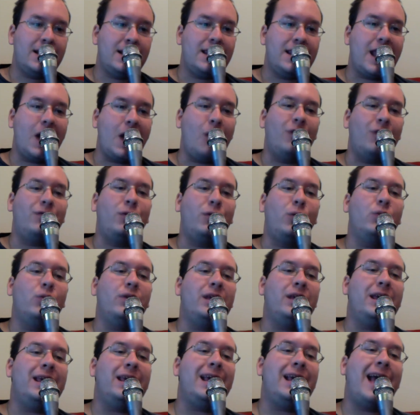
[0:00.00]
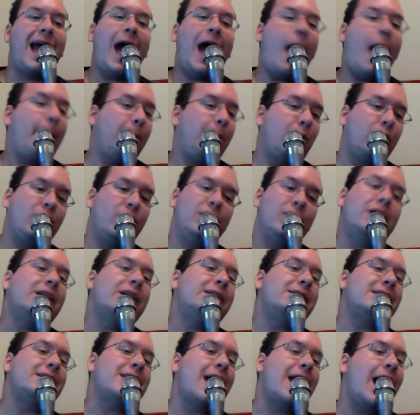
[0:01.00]
Now, if only Apple
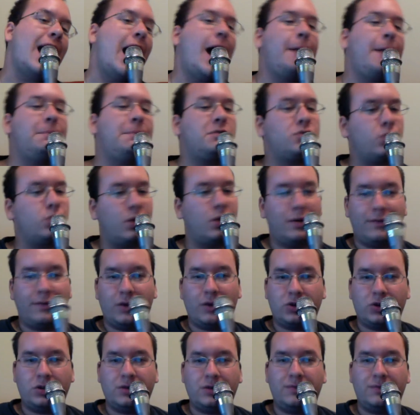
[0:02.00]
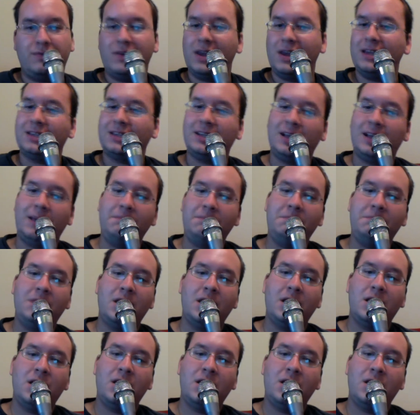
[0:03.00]
released an App Store version of FaceTime,